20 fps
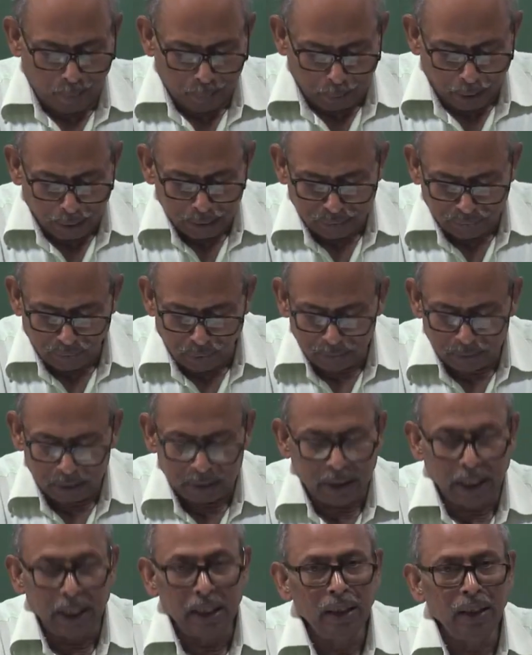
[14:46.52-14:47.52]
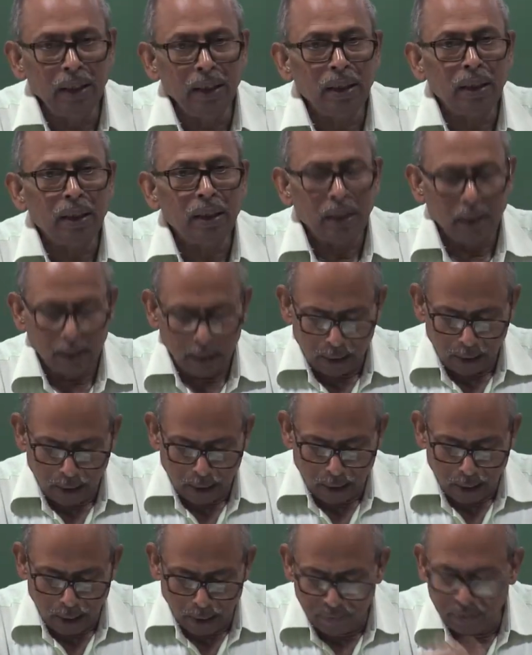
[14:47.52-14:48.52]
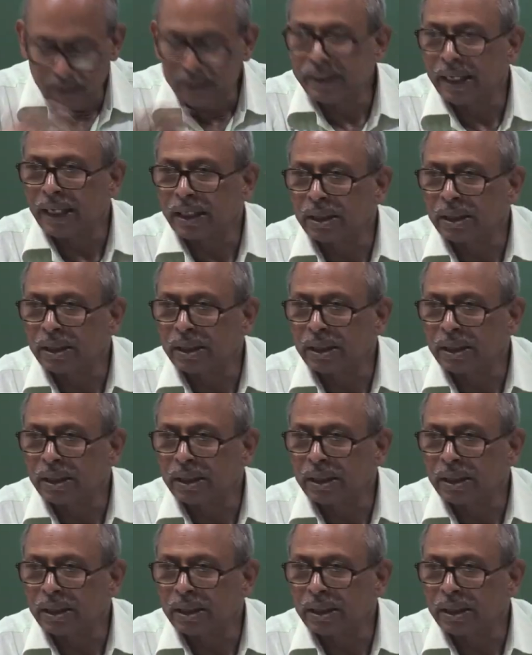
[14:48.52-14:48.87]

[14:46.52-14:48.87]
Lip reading: pass from skin if it is